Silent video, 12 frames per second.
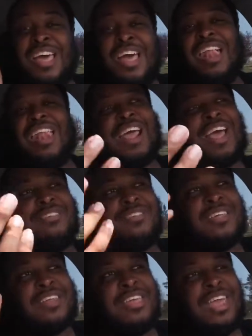Like I
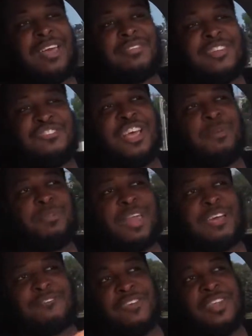said, he has the jet
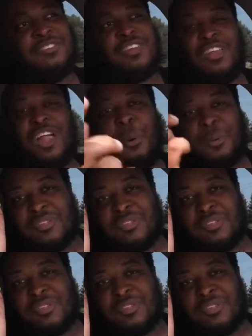black finish along with a